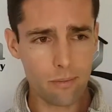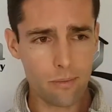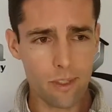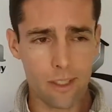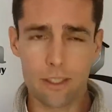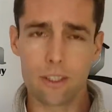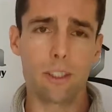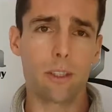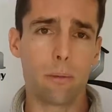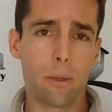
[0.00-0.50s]

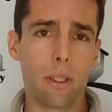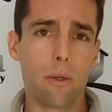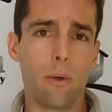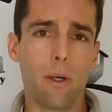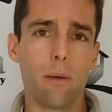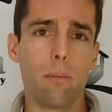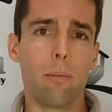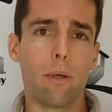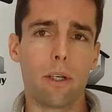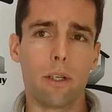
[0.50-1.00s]
This is a big
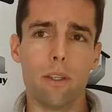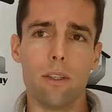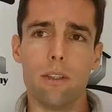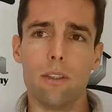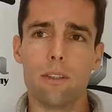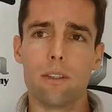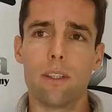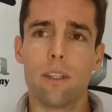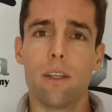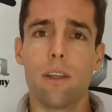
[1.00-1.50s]
one
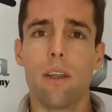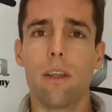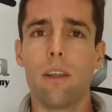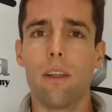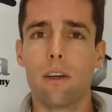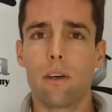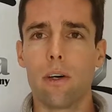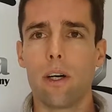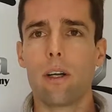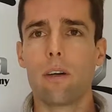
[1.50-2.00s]
because
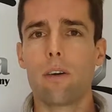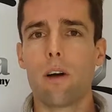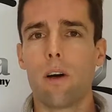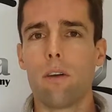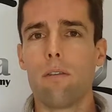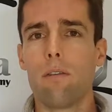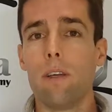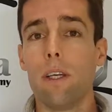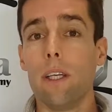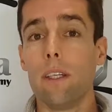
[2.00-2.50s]
the credit
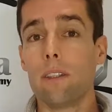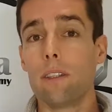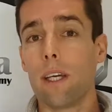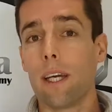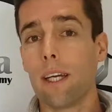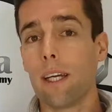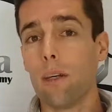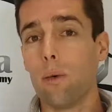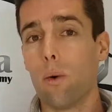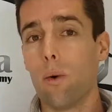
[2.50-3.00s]
card fee is
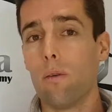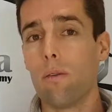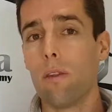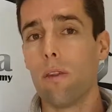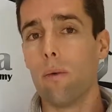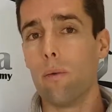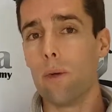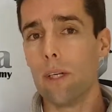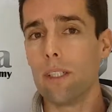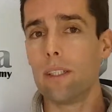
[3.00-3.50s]
taken off
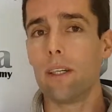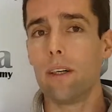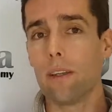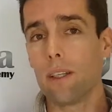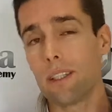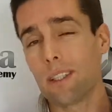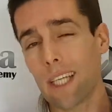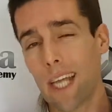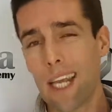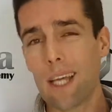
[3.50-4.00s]
the retail, the
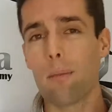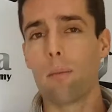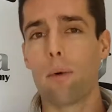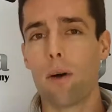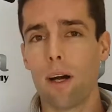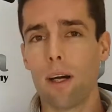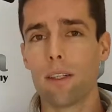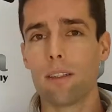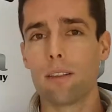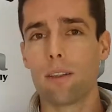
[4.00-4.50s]
selling
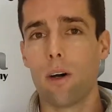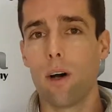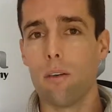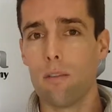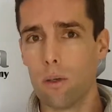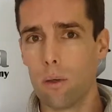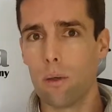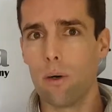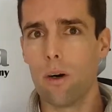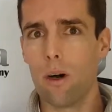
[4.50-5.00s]
price of
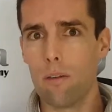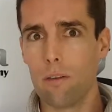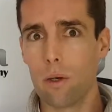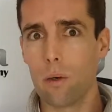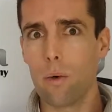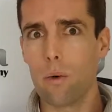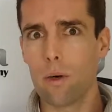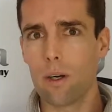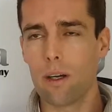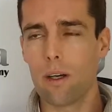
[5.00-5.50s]
your
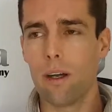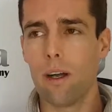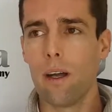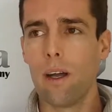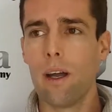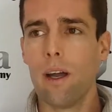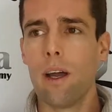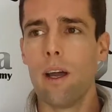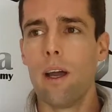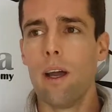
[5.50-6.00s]
order.
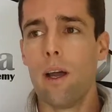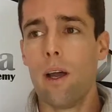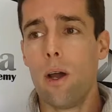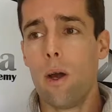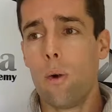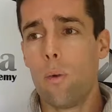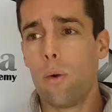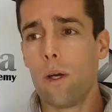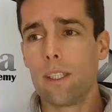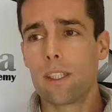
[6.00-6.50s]

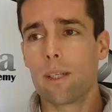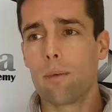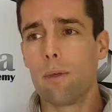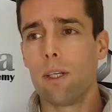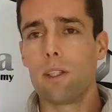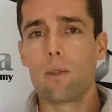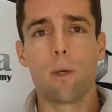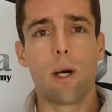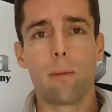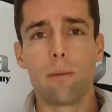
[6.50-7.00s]
When
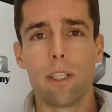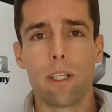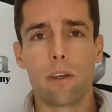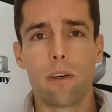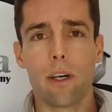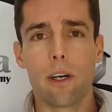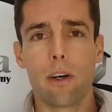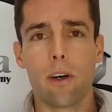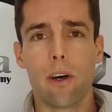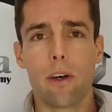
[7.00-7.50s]
somebody swipes their
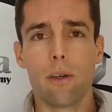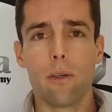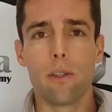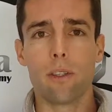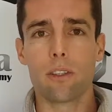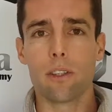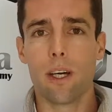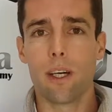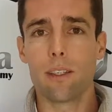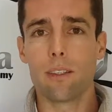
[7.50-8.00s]
credit card on your
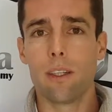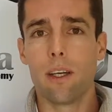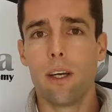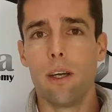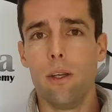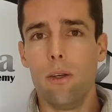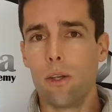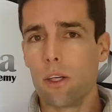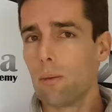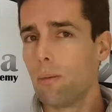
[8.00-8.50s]
site,
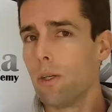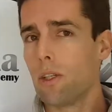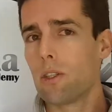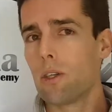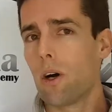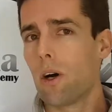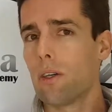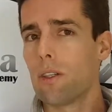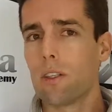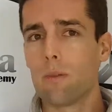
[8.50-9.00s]
you can be
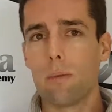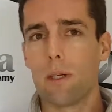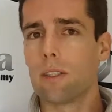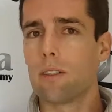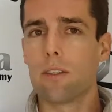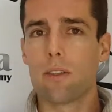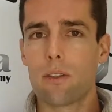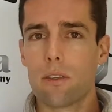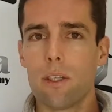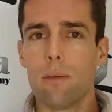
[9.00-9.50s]
charged as much
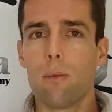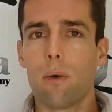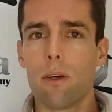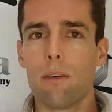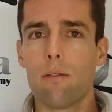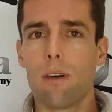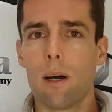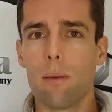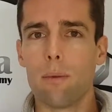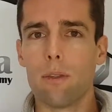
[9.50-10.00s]
as
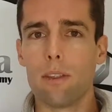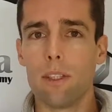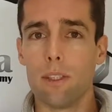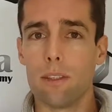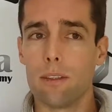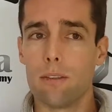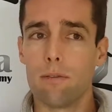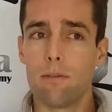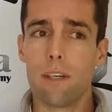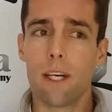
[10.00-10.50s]

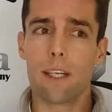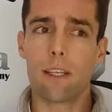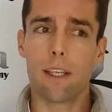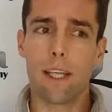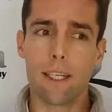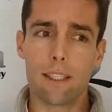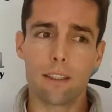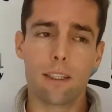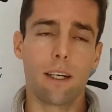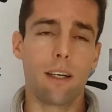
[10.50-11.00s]
3.5%. In fact,
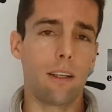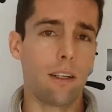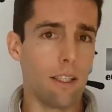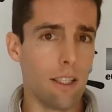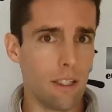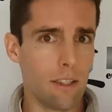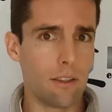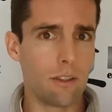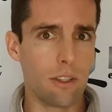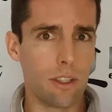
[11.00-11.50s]
that's kind of the
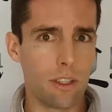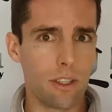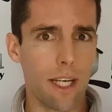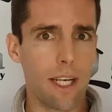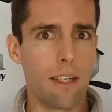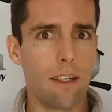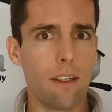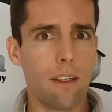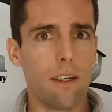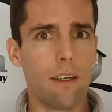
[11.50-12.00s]
industry
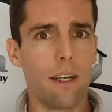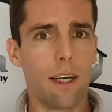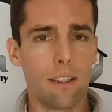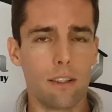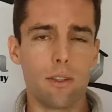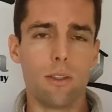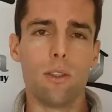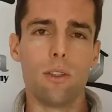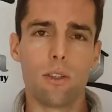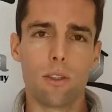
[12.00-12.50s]
standard
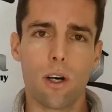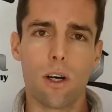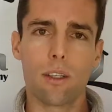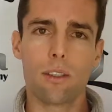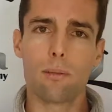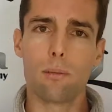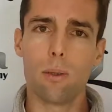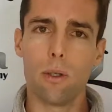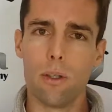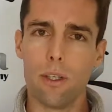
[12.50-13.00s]
until you
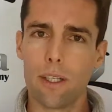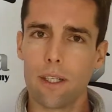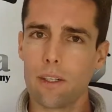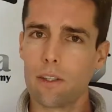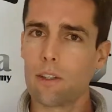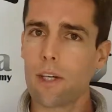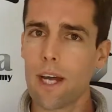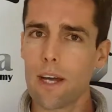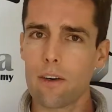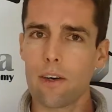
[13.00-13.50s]
start building a
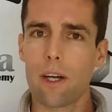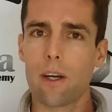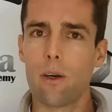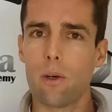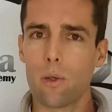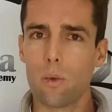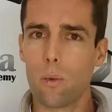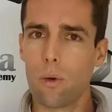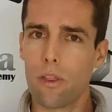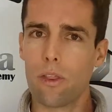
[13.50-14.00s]
track
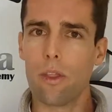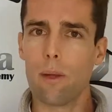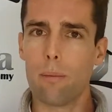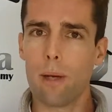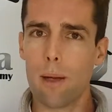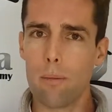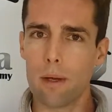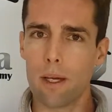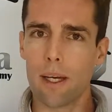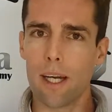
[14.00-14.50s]
record with the
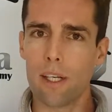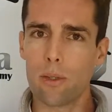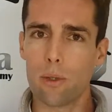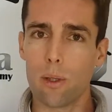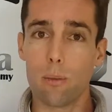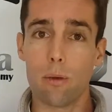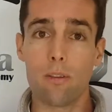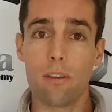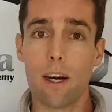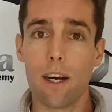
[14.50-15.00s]
payment gateway
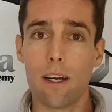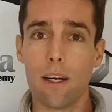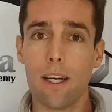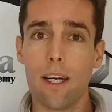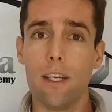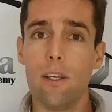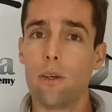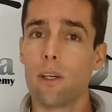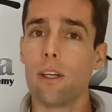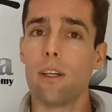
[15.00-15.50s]
provider
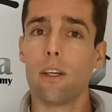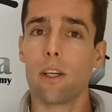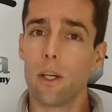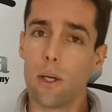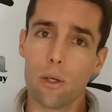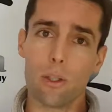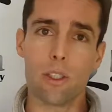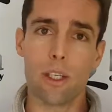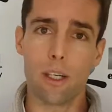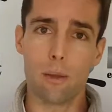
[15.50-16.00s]
and you can
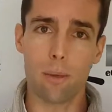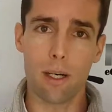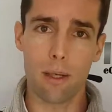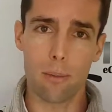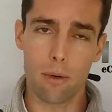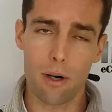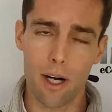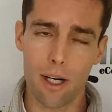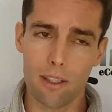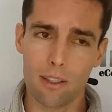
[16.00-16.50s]
negotiate a better
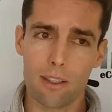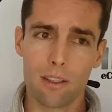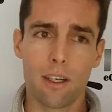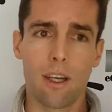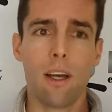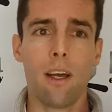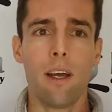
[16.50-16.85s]
price.